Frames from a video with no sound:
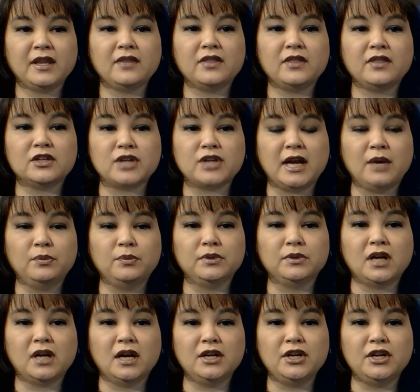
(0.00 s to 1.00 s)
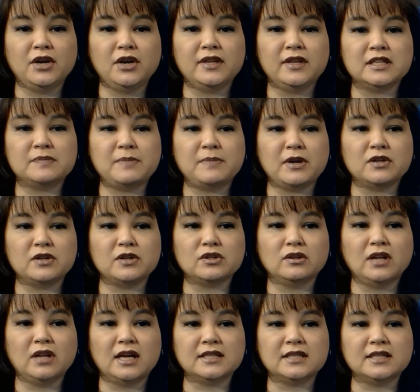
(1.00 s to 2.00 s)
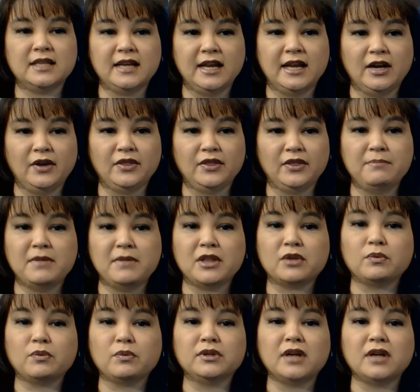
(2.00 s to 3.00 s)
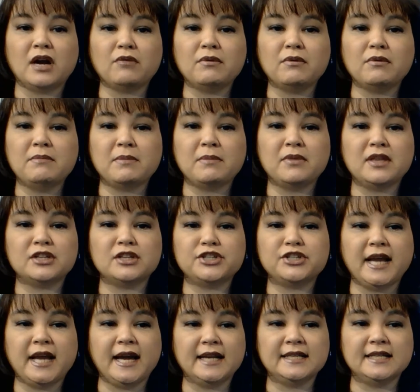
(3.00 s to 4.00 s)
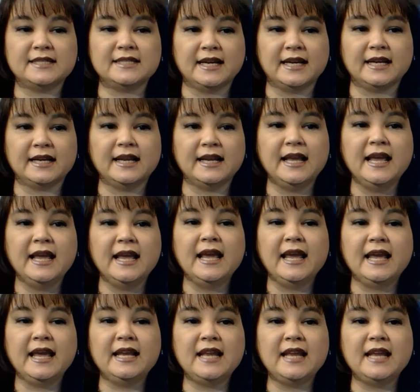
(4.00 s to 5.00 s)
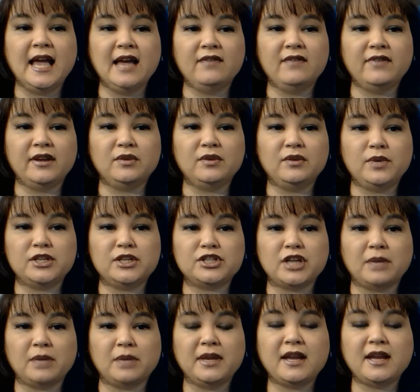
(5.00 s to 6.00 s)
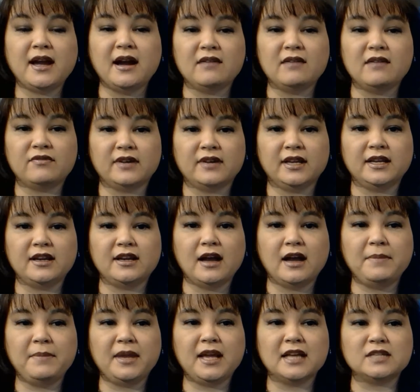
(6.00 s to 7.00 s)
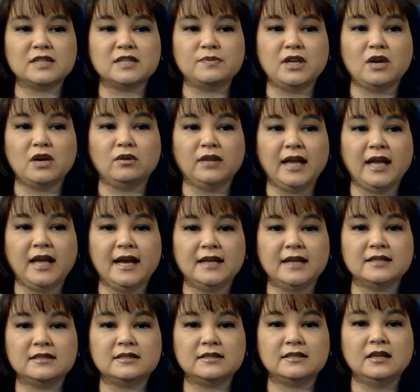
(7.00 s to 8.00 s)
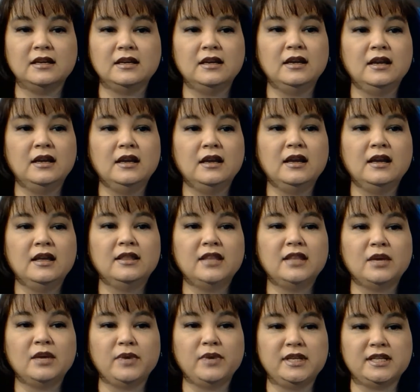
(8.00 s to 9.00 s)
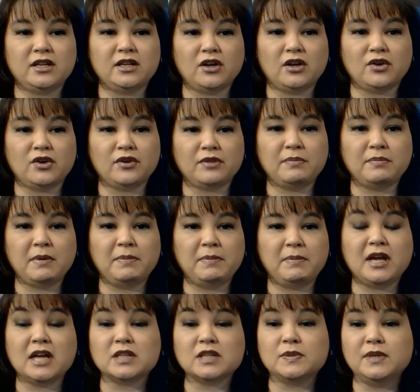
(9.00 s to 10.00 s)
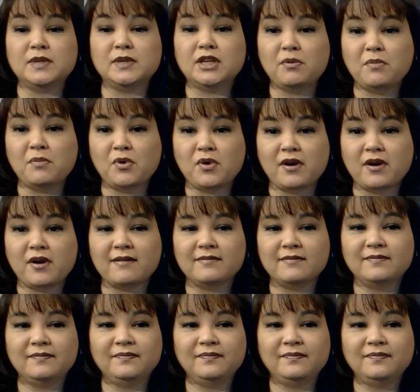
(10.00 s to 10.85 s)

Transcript: The child will not know that his parents are lost in hell. The mother will not remember that she had a son. In heaven, we shall be comforted, not because we know less than we did on earth, but because we know more.